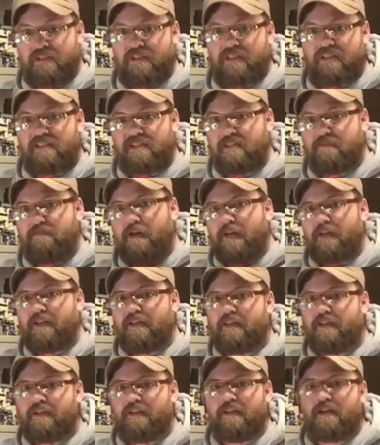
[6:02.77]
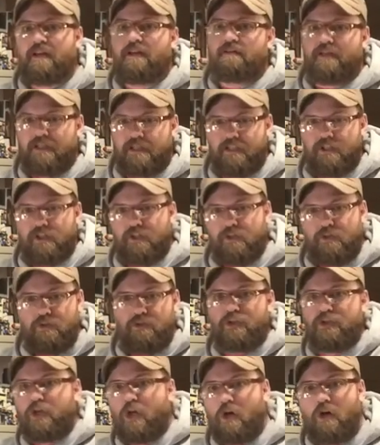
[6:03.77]
That's the main thing that I like to
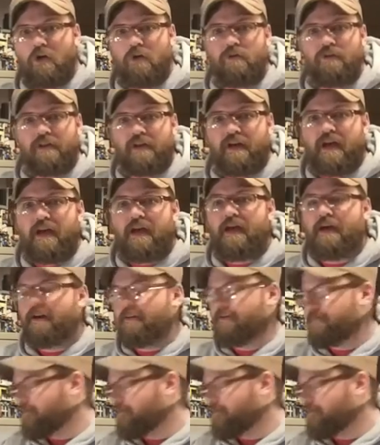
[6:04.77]
show that I have.